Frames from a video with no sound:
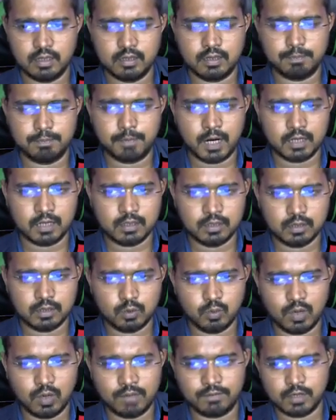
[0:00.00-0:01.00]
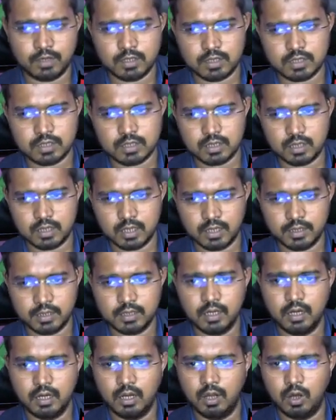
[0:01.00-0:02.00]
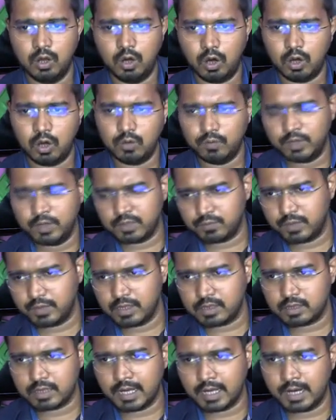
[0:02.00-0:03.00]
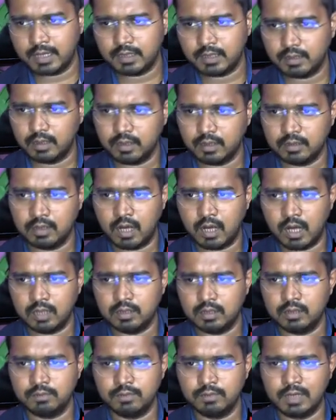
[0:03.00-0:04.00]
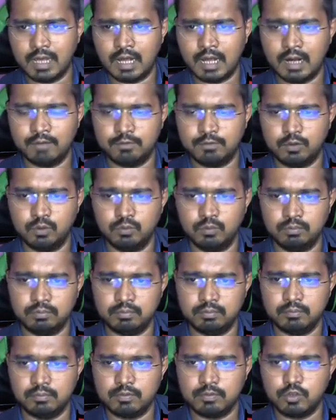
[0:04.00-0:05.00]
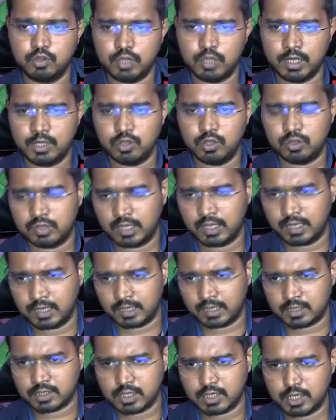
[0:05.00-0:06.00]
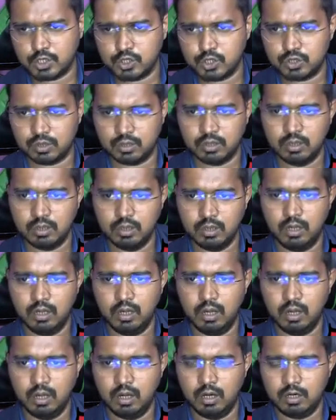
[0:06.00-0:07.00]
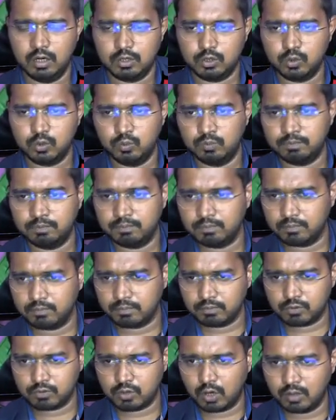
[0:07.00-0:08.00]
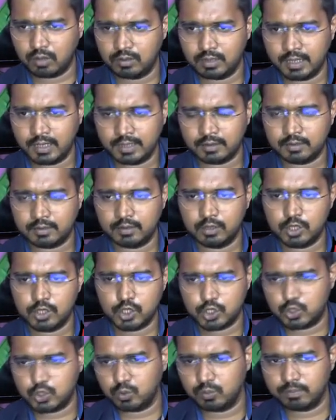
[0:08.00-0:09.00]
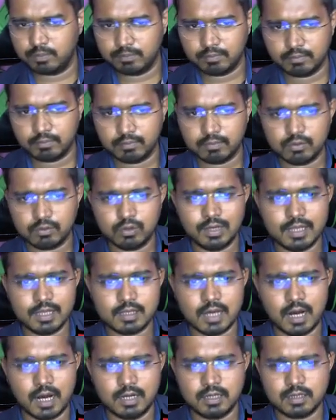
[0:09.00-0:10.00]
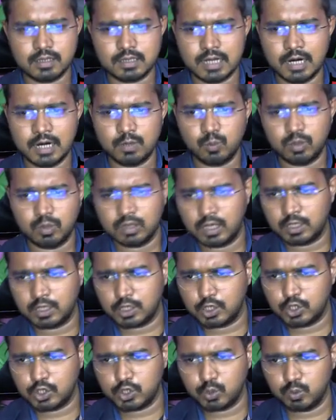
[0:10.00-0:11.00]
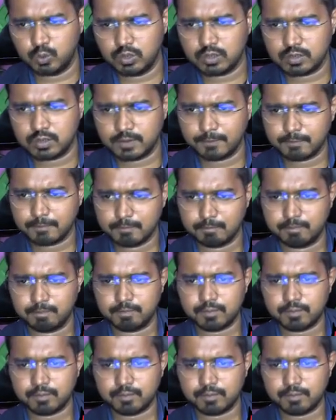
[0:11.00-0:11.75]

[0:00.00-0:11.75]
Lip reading: then the partner who have registered it always wins that, and the other will have to change their extension to solve that issue. So let's understand what that issue is.